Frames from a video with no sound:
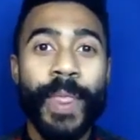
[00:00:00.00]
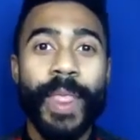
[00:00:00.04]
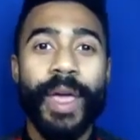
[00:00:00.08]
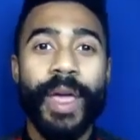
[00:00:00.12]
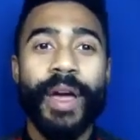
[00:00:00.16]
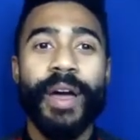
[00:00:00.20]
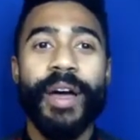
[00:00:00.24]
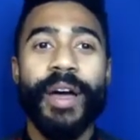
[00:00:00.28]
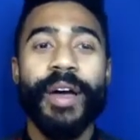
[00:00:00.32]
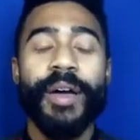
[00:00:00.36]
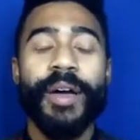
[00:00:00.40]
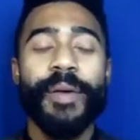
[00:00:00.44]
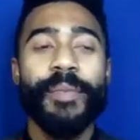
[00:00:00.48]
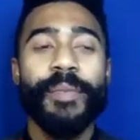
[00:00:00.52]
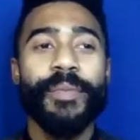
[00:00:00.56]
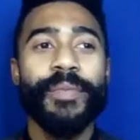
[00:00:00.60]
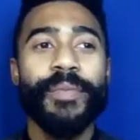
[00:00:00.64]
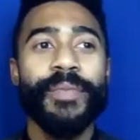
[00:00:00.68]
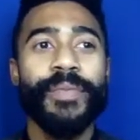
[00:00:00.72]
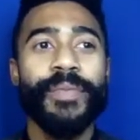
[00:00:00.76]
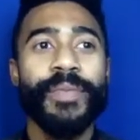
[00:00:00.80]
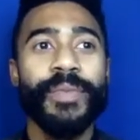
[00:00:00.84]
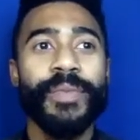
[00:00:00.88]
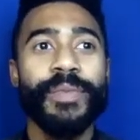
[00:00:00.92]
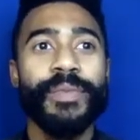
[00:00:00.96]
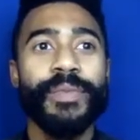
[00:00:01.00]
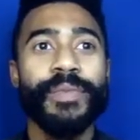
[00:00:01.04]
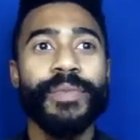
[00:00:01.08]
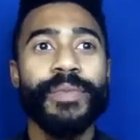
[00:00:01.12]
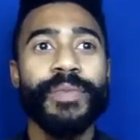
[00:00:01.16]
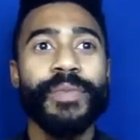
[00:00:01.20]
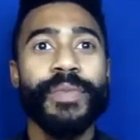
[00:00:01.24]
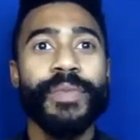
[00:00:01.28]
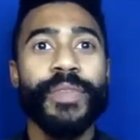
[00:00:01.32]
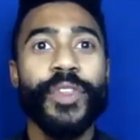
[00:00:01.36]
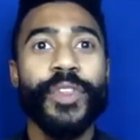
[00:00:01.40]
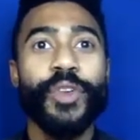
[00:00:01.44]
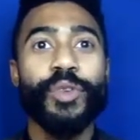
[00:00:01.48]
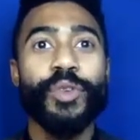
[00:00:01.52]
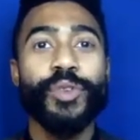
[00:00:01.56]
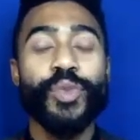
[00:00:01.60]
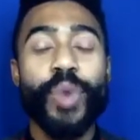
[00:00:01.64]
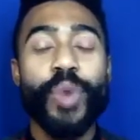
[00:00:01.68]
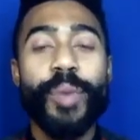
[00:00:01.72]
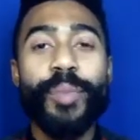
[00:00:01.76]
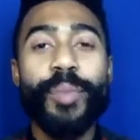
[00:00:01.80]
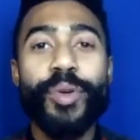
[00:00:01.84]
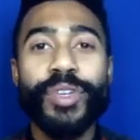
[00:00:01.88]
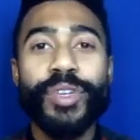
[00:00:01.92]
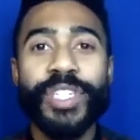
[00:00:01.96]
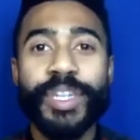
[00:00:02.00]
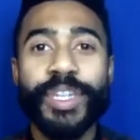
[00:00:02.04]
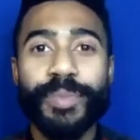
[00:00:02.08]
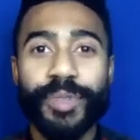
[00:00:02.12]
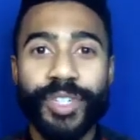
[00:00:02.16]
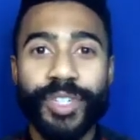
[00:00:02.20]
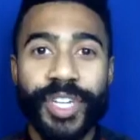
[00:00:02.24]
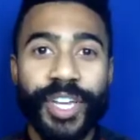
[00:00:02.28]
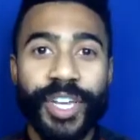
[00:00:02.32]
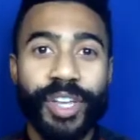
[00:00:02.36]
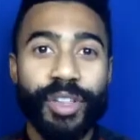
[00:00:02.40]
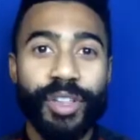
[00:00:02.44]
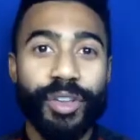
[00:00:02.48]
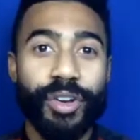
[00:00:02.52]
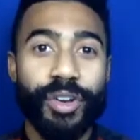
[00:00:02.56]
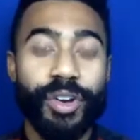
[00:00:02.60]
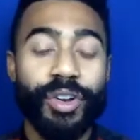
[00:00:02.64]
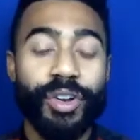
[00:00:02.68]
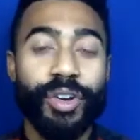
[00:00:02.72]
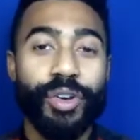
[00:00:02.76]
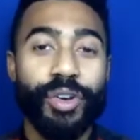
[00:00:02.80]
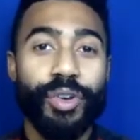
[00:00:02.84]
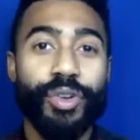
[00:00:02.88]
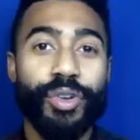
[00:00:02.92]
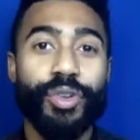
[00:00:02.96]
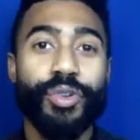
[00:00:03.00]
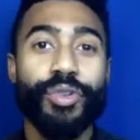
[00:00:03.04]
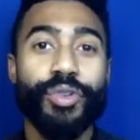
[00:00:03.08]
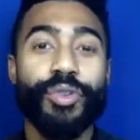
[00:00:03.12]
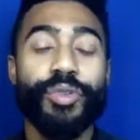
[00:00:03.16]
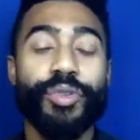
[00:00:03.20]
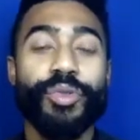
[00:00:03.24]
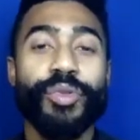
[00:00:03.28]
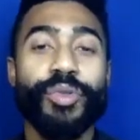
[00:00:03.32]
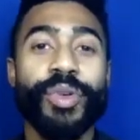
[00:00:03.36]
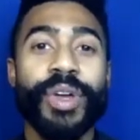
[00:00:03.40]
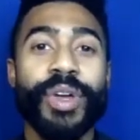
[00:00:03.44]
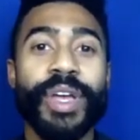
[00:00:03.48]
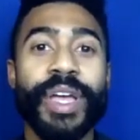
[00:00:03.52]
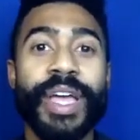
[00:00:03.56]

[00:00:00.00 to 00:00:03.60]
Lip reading: Um, there was one person in particular who